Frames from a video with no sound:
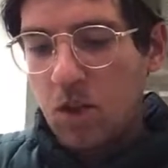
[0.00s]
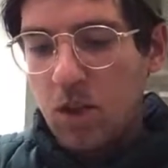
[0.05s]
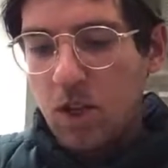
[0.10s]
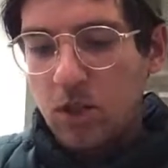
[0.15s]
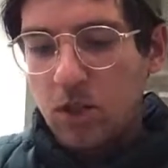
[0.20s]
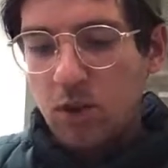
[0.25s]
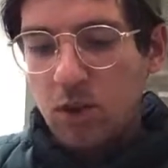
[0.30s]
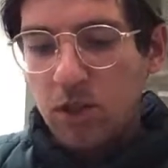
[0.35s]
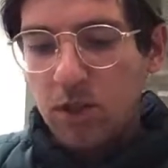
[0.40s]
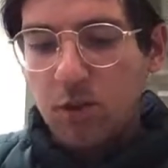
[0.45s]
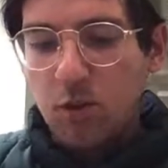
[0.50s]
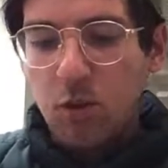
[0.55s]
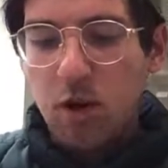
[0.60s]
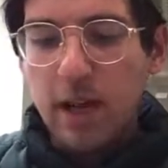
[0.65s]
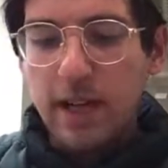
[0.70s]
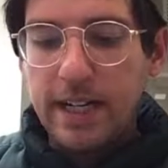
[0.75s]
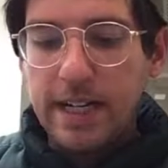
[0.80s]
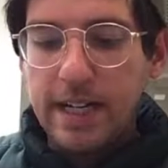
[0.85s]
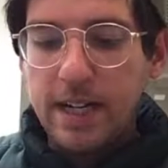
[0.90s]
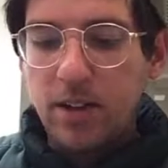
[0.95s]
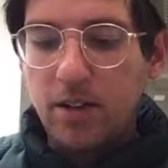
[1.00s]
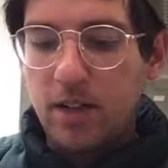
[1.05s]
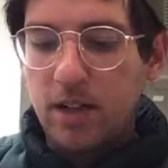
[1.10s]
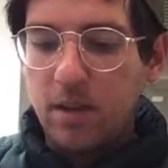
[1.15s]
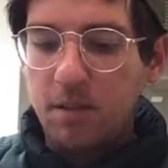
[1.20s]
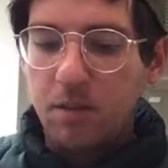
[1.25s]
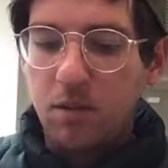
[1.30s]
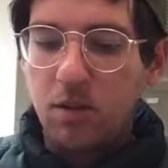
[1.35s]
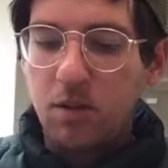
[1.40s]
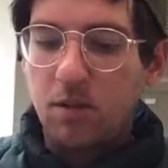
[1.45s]
So this variety here that
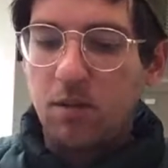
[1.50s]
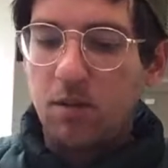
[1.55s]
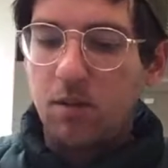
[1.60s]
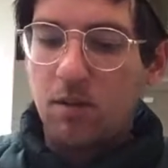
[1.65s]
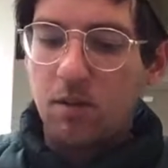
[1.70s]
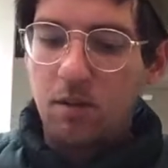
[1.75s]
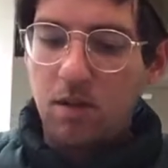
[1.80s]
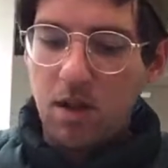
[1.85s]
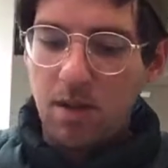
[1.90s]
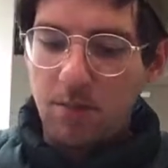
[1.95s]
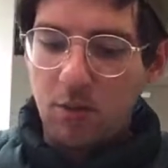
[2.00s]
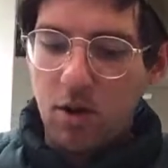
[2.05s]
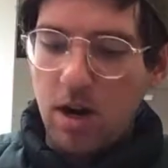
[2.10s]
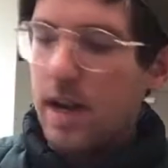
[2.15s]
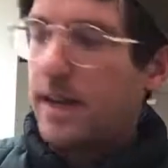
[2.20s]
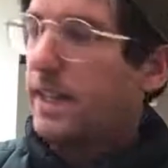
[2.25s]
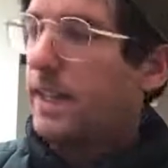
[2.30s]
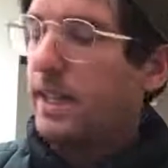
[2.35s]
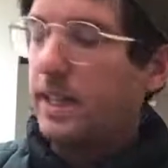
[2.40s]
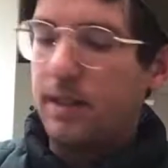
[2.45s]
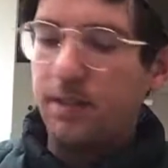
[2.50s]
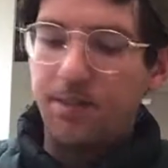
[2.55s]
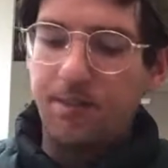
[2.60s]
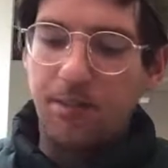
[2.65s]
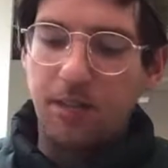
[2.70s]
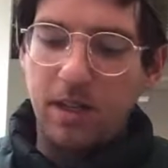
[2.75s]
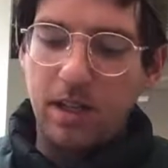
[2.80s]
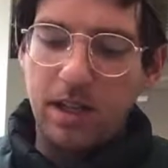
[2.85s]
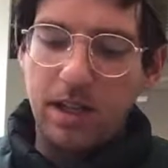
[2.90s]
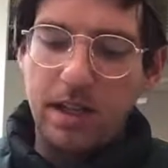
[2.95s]
I'm cracking
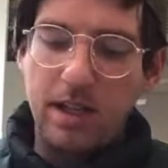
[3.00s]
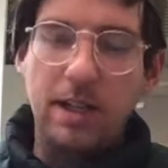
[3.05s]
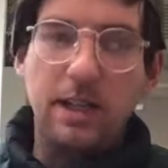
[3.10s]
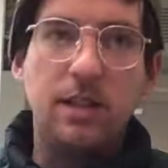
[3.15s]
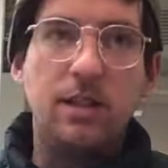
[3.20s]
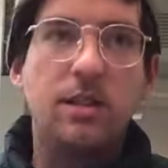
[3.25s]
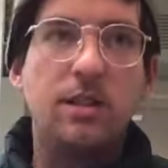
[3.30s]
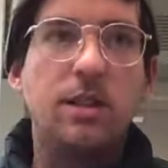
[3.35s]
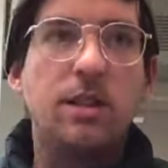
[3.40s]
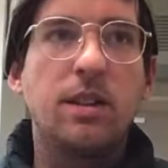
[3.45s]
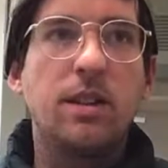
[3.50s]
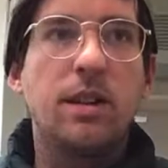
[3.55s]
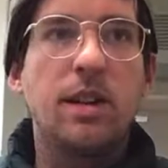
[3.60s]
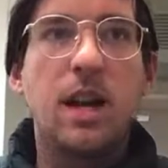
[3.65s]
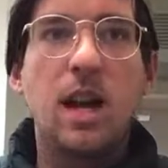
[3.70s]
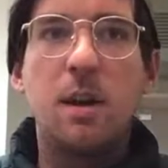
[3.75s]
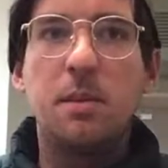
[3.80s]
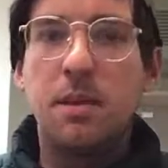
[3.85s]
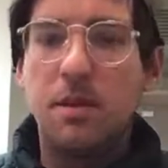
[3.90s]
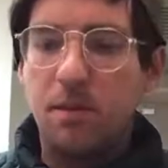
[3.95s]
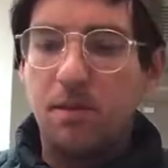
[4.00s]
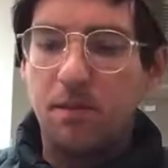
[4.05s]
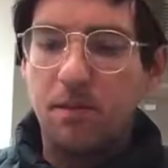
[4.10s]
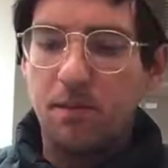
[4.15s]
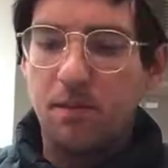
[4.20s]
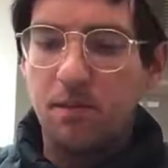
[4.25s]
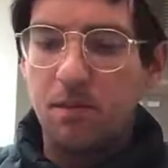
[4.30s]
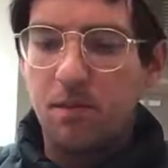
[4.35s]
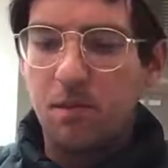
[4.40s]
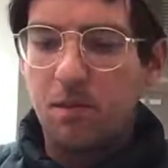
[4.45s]
is a common
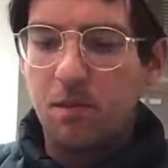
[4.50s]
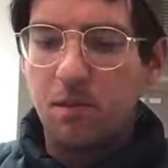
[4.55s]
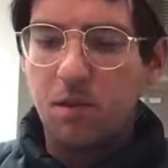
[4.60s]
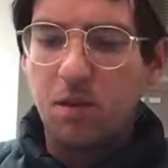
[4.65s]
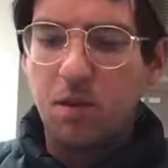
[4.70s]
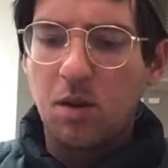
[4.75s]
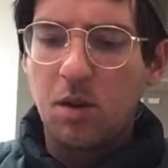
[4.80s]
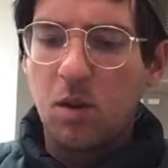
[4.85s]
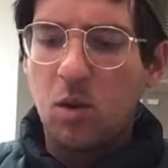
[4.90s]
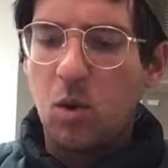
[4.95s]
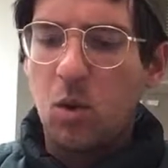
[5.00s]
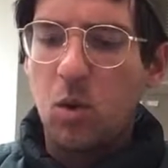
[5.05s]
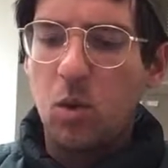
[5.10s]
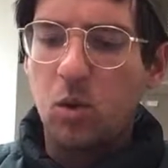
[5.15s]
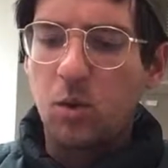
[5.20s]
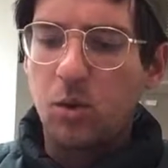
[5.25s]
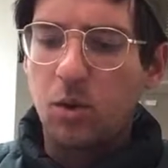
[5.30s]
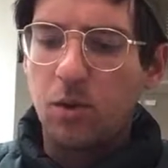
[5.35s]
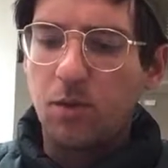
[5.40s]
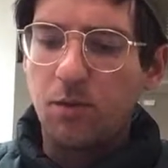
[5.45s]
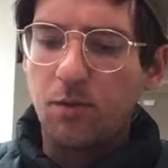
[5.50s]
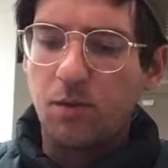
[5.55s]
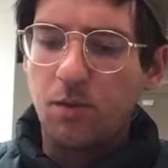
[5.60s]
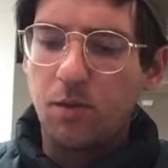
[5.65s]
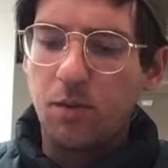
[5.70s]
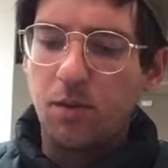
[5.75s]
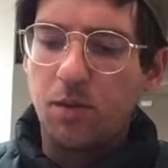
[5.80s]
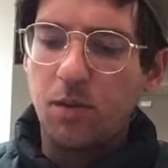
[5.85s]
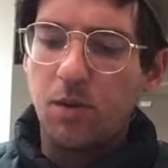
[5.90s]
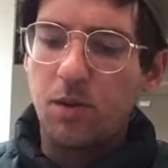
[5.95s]
older
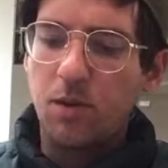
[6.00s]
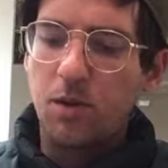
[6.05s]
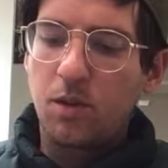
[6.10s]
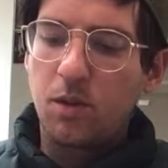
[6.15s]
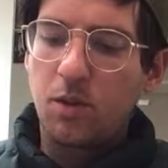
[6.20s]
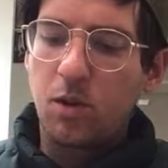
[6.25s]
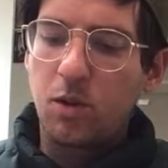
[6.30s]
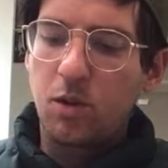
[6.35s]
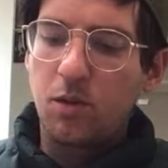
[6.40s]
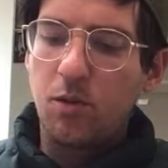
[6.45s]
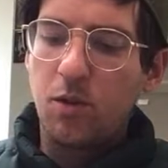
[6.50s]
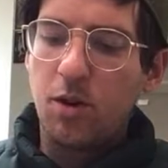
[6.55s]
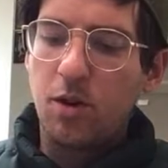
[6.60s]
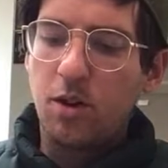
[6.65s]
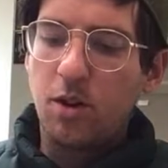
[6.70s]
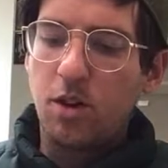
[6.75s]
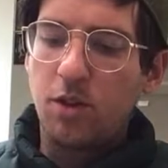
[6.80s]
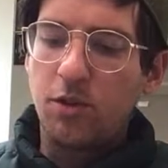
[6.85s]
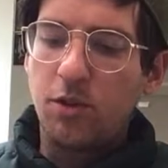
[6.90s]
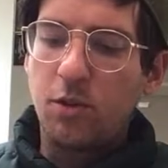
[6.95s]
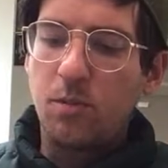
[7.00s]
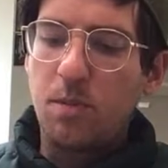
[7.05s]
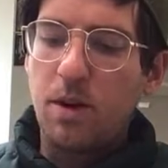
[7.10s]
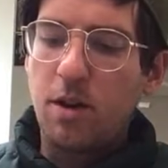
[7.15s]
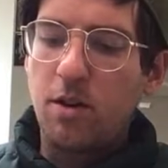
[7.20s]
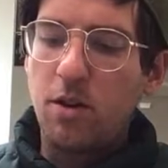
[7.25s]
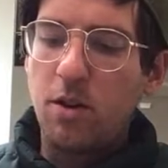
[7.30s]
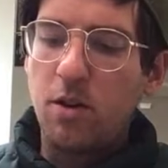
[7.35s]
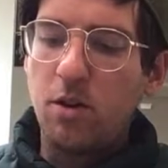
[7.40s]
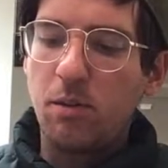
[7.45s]
cultivar called
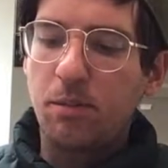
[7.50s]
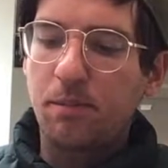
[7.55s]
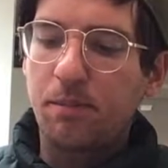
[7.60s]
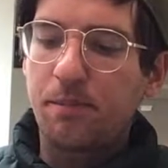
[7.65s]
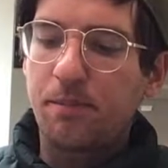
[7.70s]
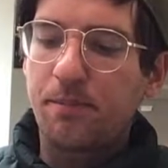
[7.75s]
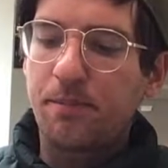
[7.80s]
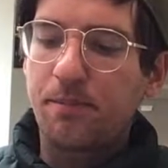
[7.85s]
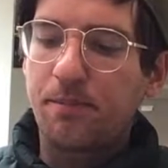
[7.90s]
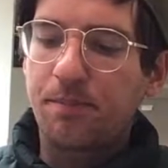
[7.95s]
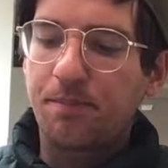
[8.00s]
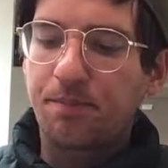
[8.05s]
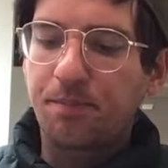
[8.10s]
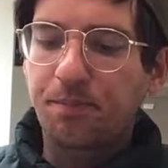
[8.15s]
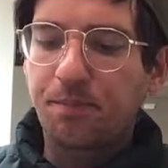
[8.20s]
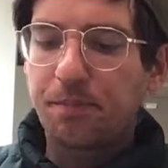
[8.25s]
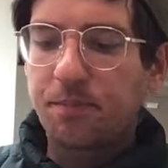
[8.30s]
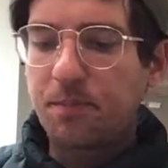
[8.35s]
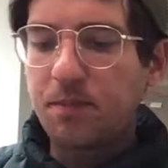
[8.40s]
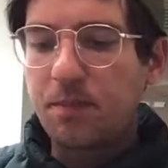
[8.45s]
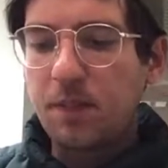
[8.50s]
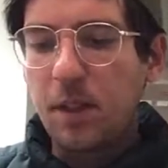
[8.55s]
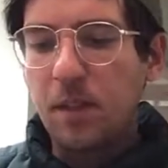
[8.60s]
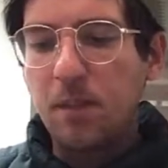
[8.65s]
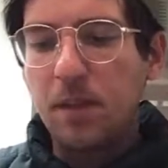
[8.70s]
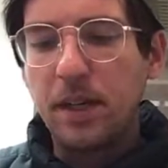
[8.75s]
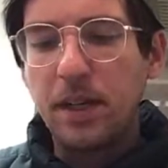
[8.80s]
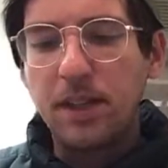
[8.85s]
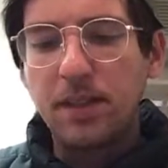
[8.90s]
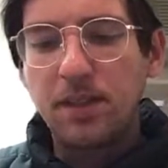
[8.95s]
Sparrow,
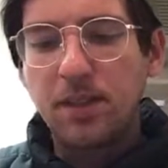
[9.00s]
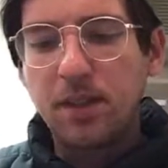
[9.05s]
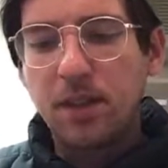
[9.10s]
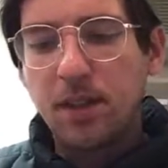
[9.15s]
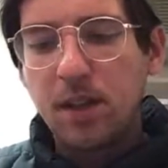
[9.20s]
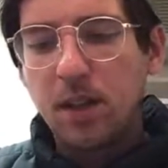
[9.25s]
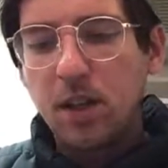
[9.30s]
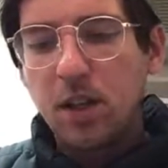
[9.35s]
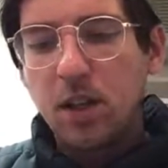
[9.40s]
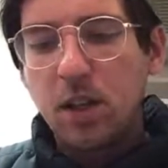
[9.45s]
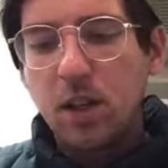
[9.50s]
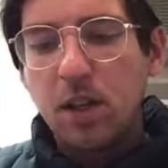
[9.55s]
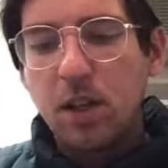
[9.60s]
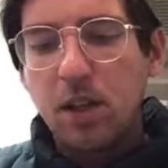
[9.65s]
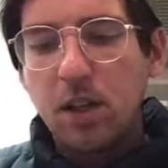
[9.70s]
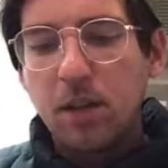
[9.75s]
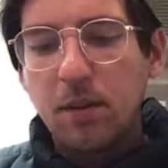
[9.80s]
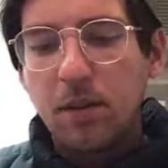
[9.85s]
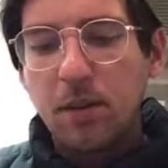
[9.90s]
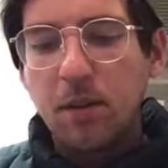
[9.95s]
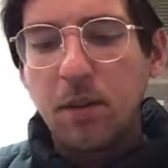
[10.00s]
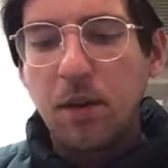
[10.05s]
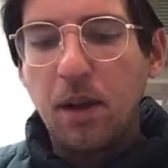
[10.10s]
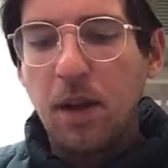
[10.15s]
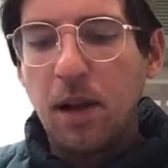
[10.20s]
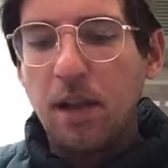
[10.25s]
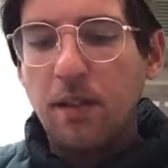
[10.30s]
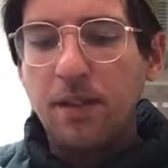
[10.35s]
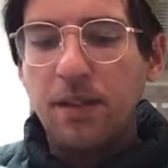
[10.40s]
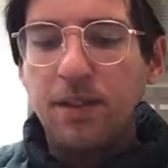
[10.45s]
but
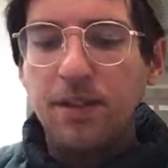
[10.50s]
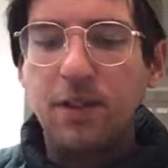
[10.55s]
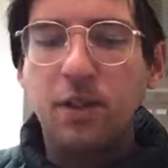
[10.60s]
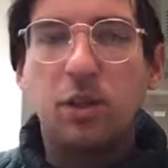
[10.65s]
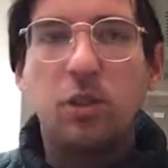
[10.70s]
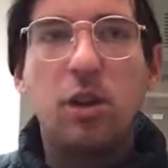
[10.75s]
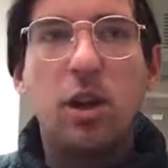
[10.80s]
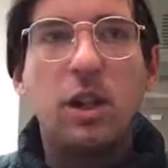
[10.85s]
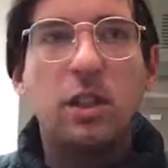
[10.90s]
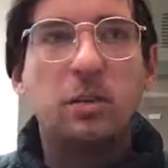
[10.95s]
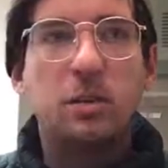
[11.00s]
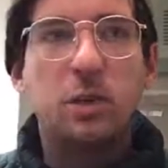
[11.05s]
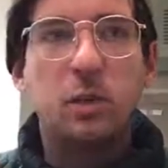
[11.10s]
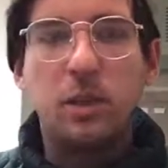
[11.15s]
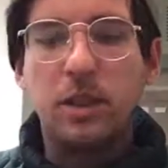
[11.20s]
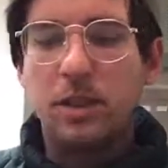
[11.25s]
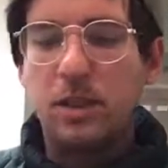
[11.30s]
this is a cross between